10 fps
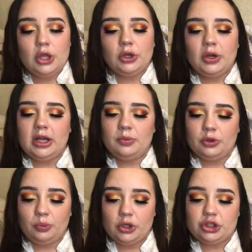created with
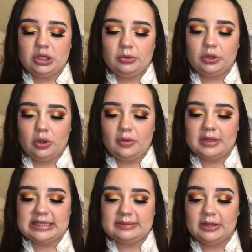real shimmer gold
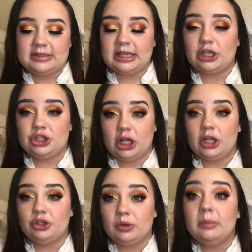that smells like a
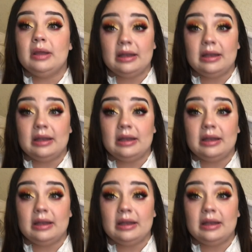chocolate dream,